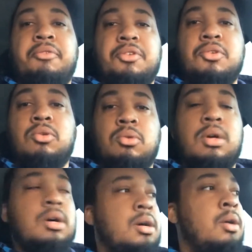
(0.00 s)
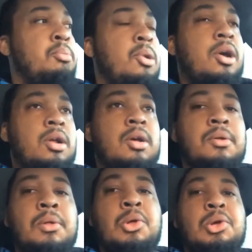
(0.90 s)
physical product.
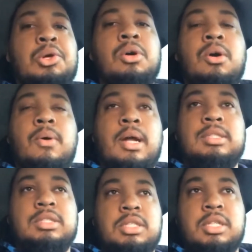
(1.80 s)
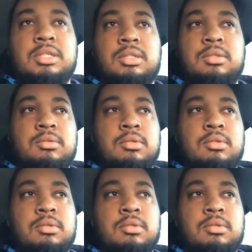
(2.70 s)
What I suggest